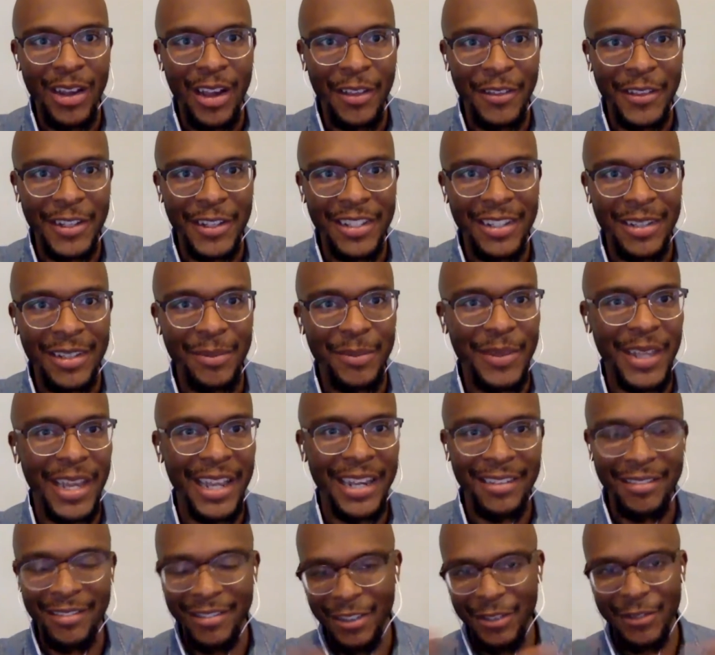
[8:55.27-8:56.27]
on the team
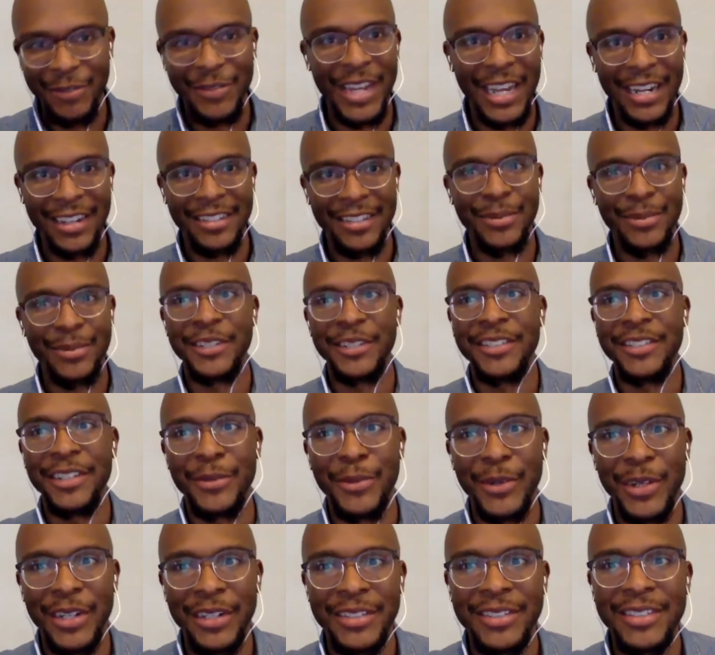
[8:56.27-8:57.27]
that you've not experienced
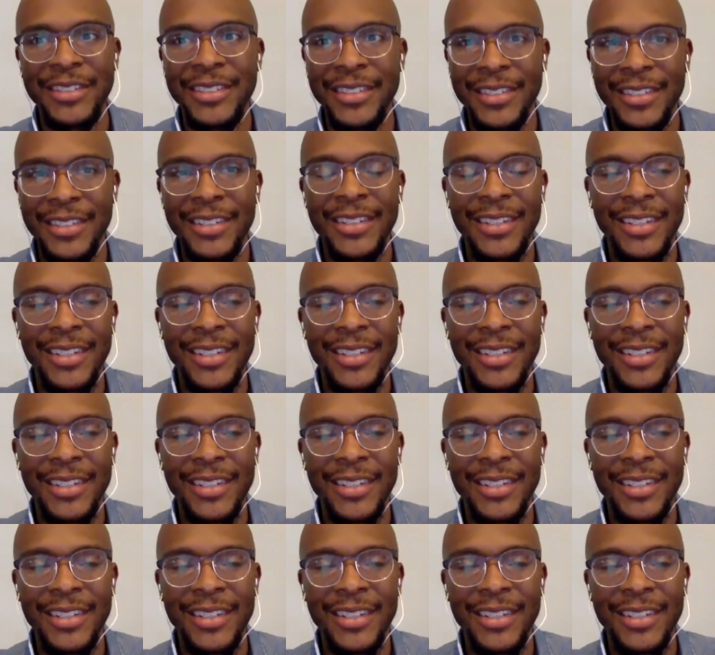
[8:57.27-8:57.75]
anywhere else?